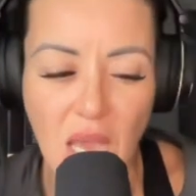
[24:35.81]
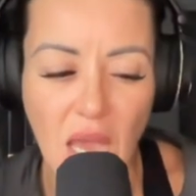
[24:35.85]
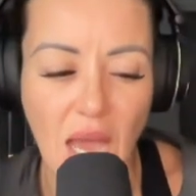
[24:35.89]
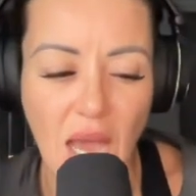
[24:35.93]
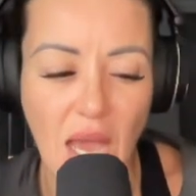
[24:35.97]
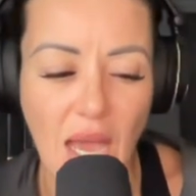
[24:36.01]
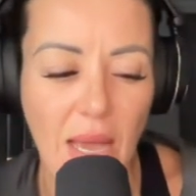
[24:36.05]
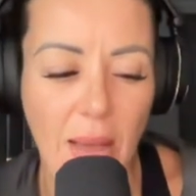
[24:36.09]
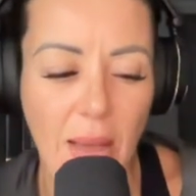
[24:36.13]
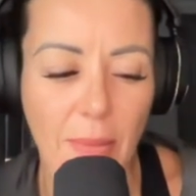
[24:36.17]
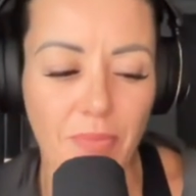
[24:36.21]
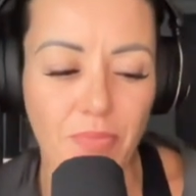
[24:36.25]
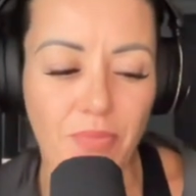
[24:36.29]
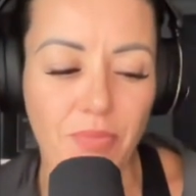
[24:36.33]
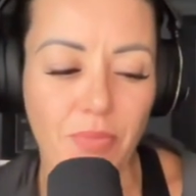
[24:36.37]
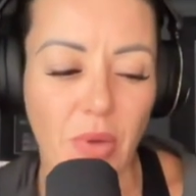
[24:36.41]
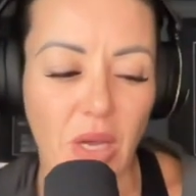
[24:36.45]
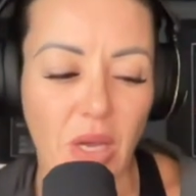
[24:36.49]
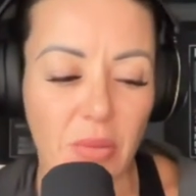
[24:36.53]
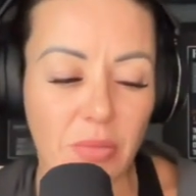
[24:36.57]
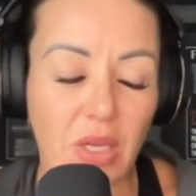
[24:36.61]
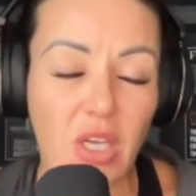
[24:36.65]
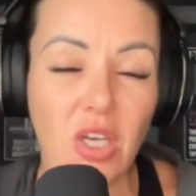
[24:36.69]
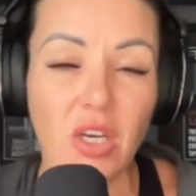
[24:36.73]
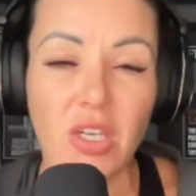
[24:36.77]
Um, but
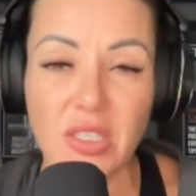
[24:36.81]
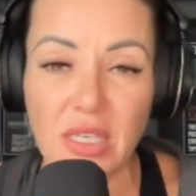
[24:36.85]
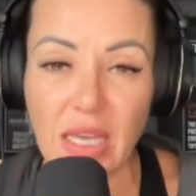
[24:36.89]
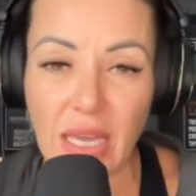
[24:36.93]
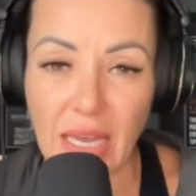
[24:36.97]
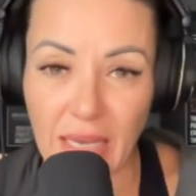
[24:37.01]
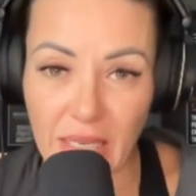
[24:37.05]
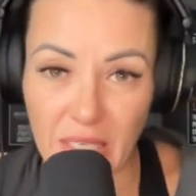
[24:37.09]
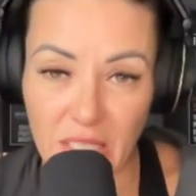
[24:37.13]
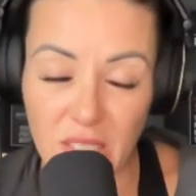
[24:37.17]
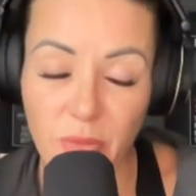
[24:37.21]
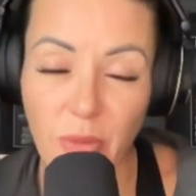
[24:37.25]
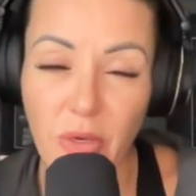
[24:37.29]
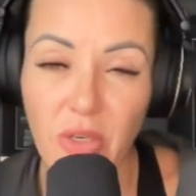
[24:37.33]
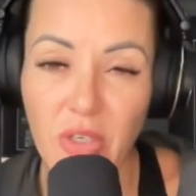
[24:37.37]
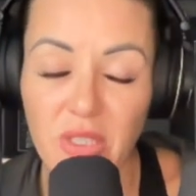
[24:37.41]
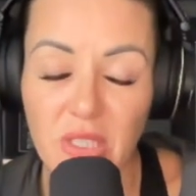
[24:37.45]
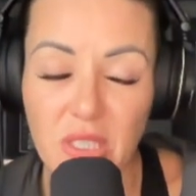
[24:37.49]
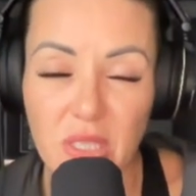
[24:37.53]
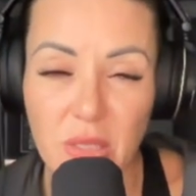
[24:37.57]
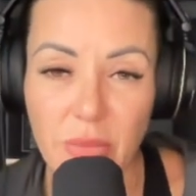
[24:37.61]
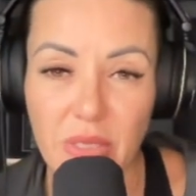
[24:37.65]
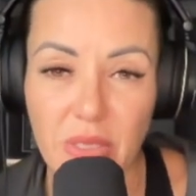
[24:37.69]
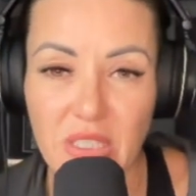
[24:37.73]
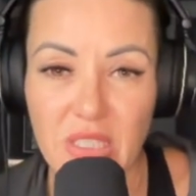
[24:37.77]
because I had experience in
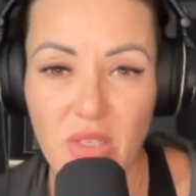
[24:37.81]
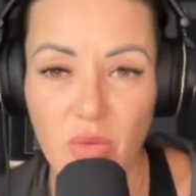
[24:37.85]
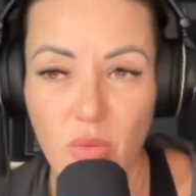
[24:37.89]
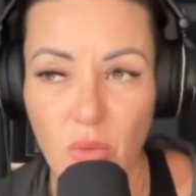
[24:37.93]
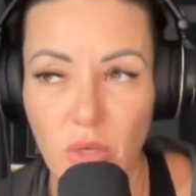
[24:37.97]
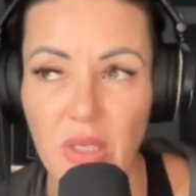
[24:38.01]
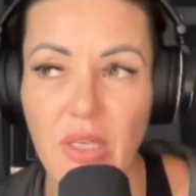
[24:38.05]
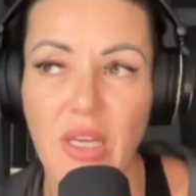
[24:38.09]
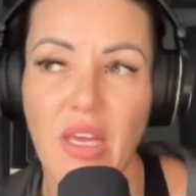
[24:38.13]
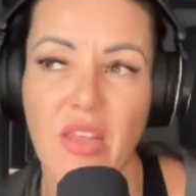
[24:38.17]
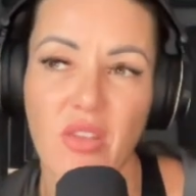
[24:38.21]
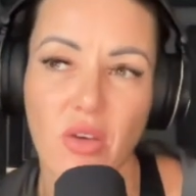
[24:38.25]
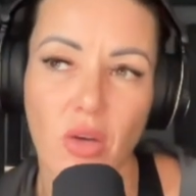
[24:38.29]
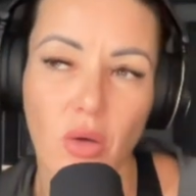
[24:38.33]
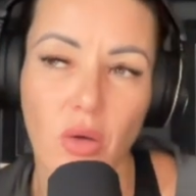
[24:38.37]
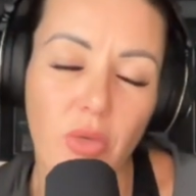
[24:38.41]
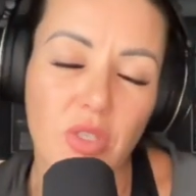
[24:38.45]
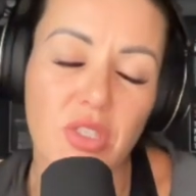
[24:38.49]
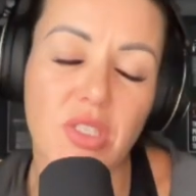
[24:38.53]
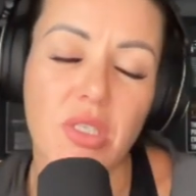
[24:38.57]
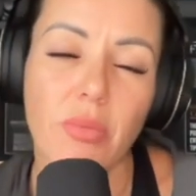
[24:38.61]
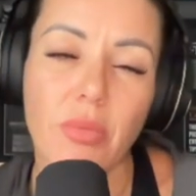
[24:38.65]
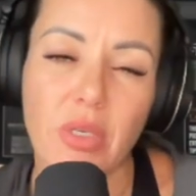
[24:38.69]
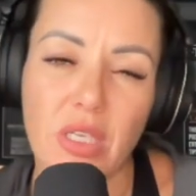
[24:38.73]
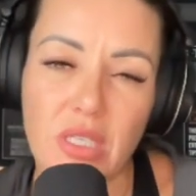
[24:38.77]
the business world, I thought, well,
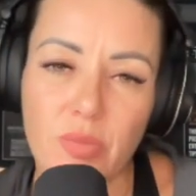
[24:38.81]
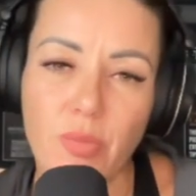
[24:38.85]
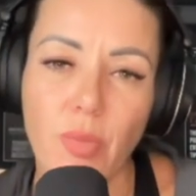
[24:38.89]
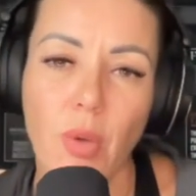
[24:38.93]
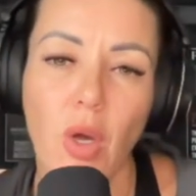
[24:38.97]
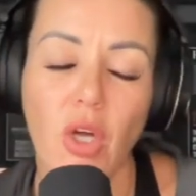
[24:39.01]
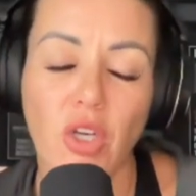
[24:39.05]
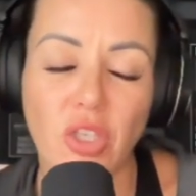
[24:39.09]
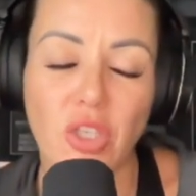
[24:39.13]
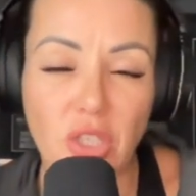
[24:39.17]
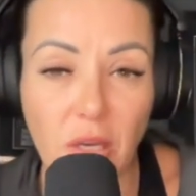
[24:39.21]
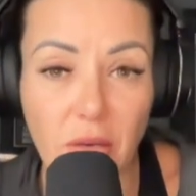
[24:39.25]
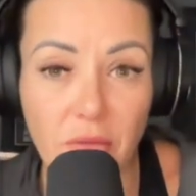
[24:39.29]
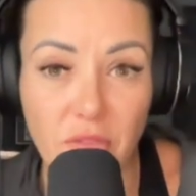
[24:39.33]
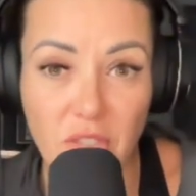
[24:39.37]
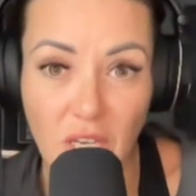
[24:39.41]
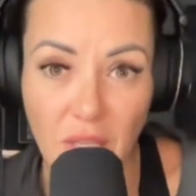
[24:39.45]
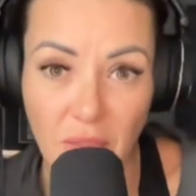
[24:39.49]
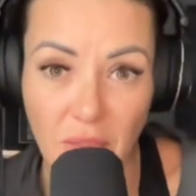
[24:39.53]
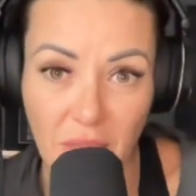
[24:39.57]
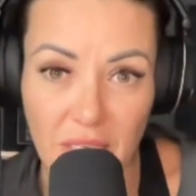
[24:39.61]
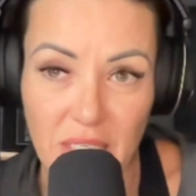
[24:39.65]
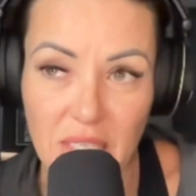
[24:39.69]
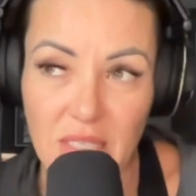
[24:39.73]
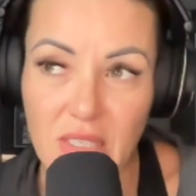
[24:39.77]
someone is bound to have done this.